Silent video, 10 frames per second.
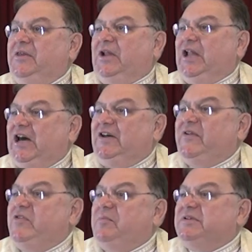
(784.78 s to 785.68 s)
The love
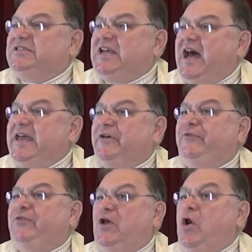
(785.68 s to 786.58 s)
of the Messiah
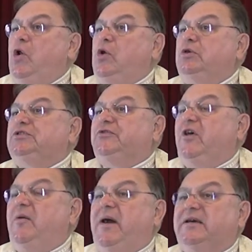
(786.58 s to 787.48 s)
flows
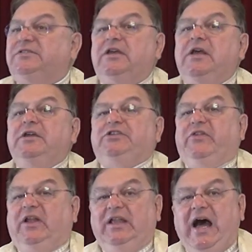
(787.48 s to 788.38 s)
from us to
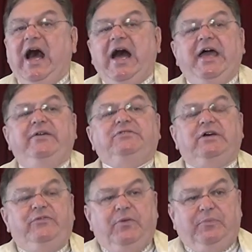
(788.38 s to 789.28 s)
the lives
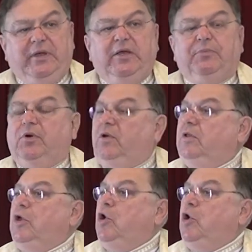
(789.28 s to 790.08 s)
of the people